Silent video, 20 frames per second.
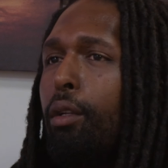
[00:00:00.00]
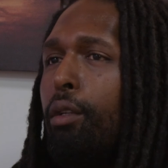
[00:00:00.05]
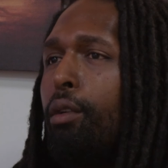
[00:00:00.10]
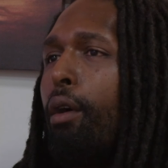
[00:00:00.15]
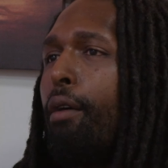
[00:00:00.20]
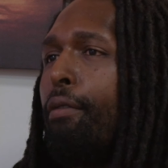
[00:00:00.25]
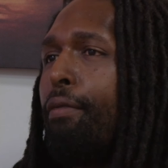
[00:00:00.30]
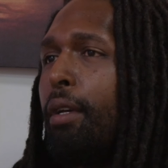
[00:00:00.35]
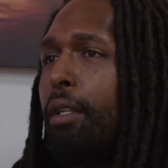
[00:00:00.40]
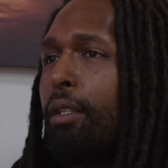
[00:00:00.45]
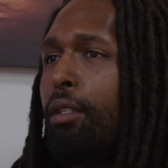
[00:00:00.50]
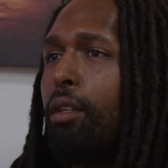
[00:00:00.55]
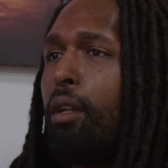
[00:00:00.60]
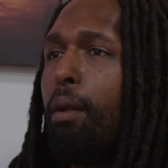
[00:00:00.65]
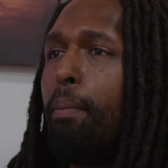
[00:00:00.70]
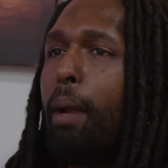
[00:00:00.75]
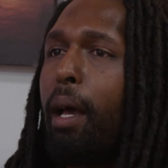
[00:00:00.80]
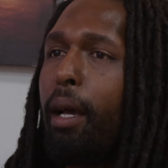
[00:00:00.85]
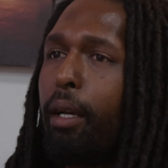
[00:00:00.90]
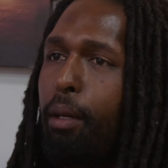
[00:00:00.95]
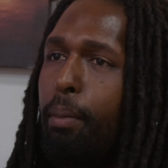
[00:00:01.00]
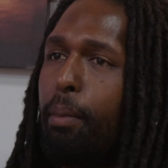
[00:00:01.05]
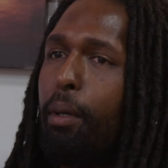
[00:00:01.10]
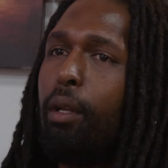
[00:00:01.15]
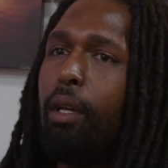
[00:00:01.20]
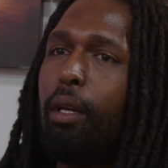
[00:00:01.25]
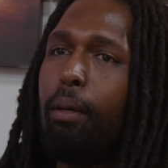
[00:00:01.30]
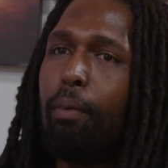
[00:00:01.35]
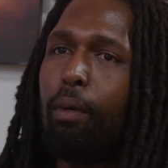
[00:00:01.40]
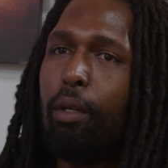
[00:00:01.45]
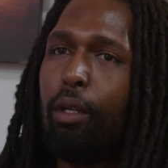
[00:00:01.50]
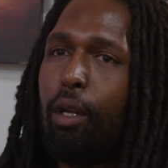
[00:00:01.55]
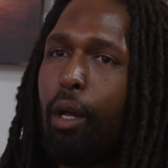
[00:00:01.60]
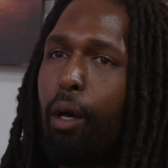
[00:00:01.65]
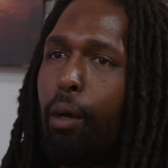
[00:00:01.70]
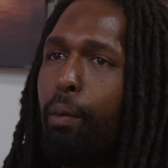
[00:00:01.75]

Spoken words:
No offense to the black community, but